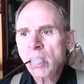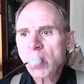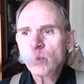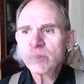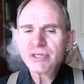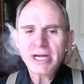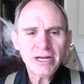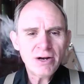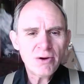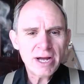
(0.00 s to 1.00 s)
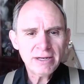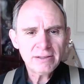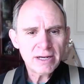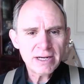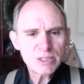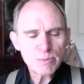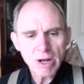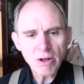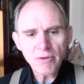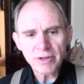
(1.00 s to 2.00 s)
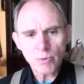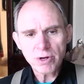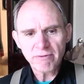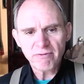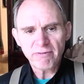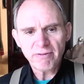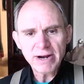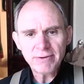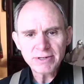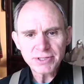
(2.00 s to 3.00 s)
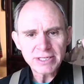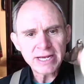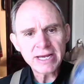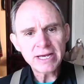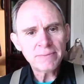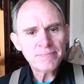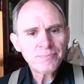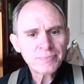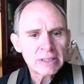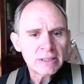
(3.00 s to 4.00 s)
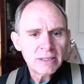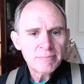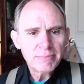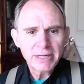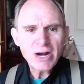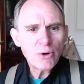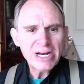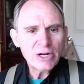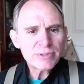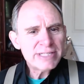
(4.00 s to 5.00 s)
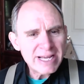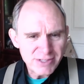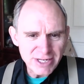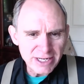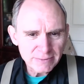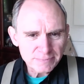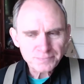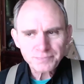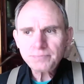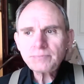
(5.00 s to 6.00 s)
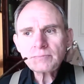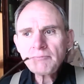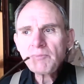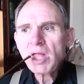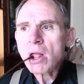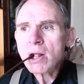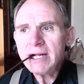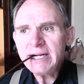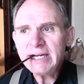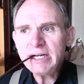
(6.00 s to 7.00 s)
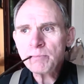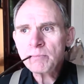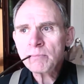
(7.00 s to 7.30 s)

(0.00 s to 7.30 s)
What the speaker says: will say, you know, I smell the wonderful fragrance in the tin, but I really don't taste it. And